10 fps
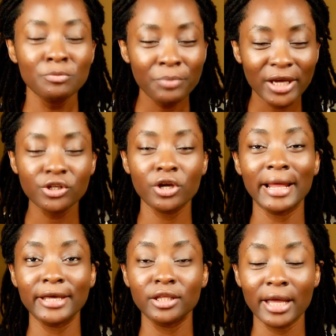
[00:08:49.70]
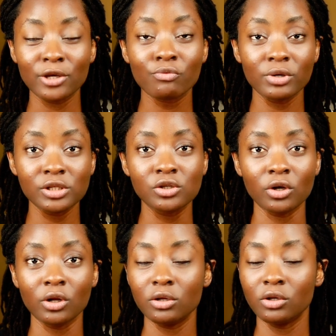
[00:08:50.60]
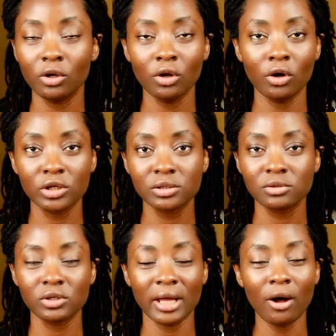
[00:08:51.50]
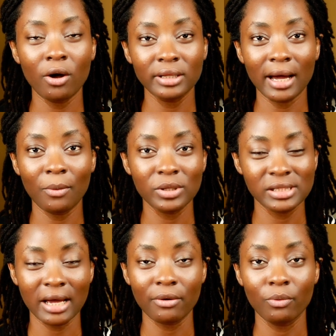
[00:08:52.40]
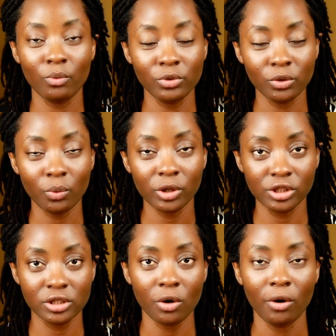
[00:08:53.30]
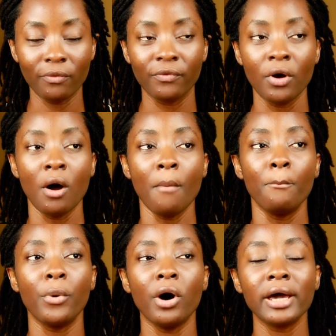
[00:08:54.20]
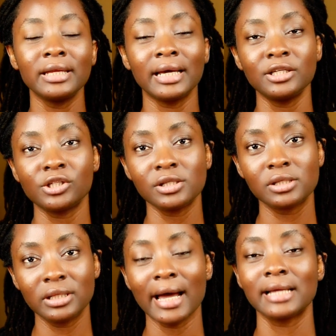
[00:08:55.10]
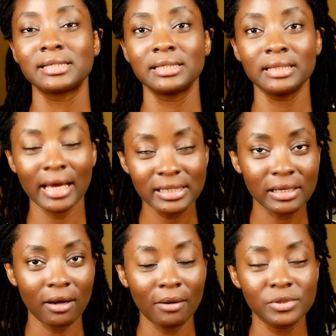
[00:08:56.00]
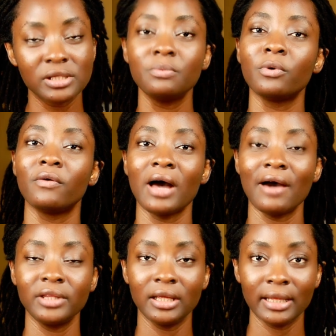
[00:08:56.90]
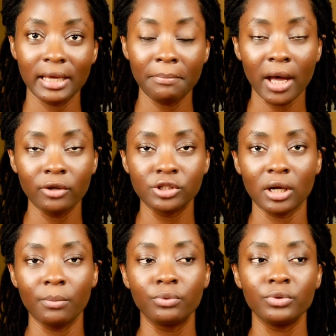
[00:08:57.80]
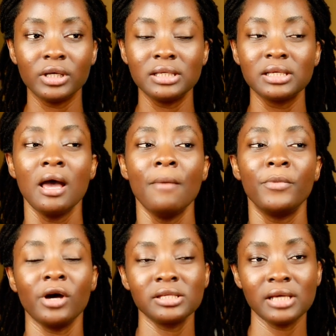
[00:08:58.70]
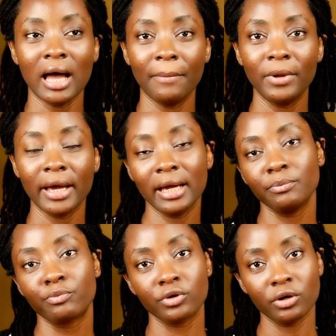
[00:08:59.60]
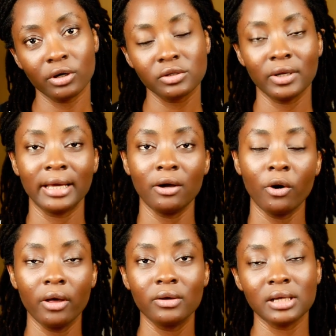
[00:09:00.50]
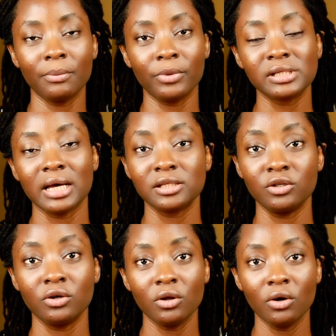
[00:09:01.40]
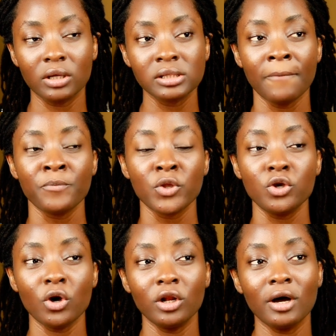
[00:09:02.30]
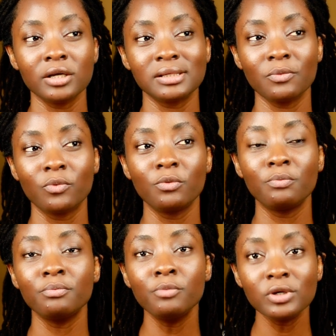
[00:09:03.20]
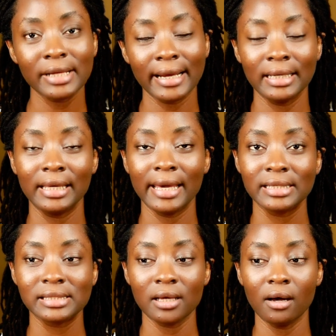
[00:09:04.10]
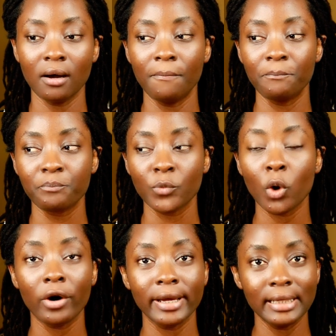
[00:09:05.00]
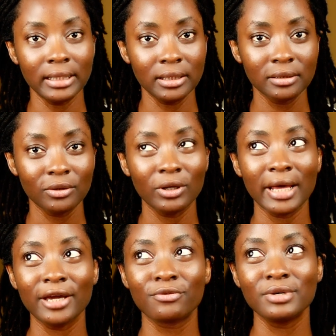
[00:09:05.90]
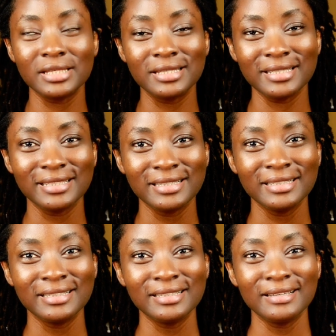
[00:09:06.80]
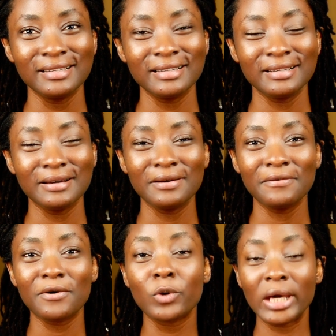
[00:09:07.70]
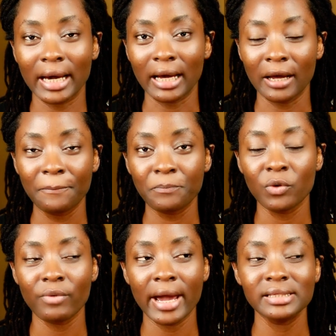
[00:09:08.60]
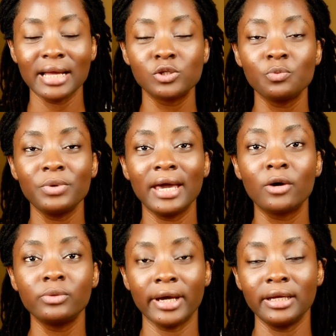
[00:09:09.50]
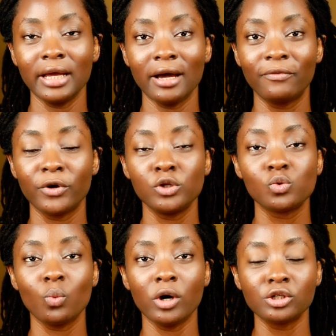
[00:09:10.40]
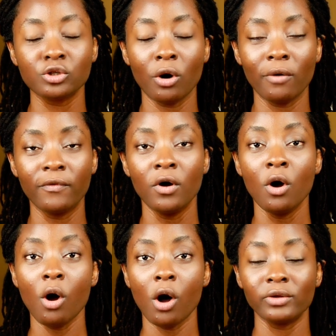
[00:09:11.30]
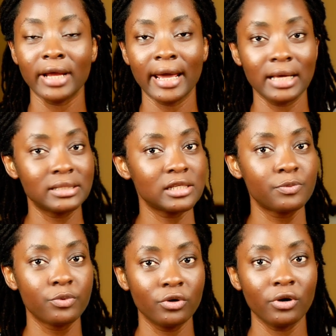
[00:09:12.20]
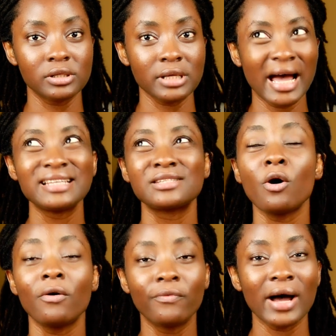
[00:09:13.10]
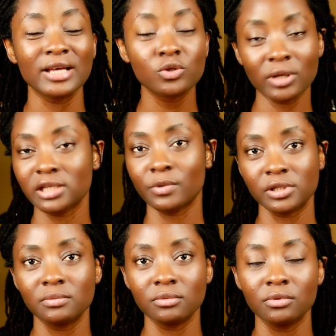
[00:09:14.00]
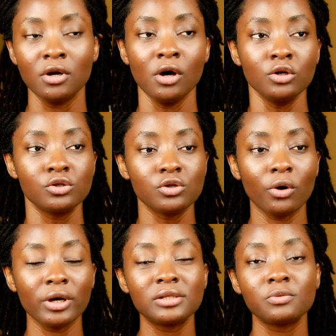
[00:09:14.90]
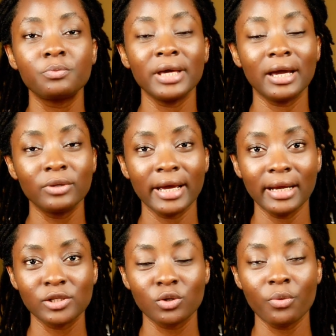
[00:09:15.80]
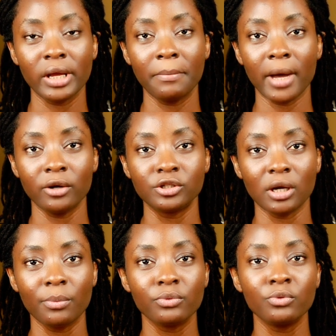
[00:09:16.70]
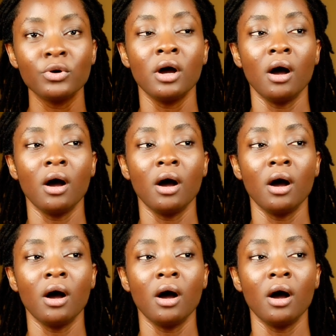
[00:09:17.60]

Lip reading: make sure you rinse your locks so that all that water, you know, washes off. But in addition to that, the next tip of having a mild shampoo is, because you're applying products like oils and butters locks will most likely get oily or like greasy quicker, right? And it will be a good idea for you to wash off all that excess products as soon as possible. So it will be a good idea to go with a mild shampoo.